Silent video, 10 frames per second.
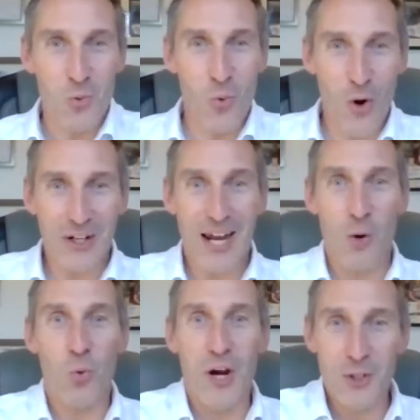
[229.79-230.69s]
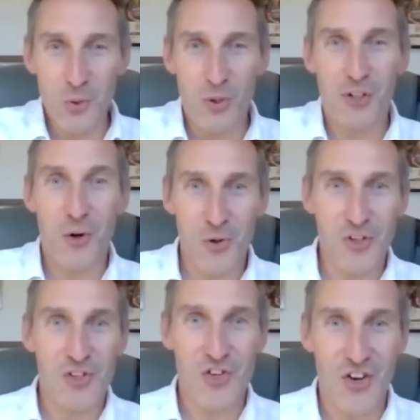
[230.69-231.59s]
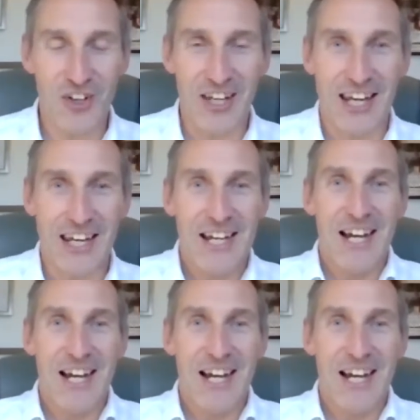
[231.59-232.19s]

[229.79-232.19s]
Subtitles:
work out where you want to go on your journey,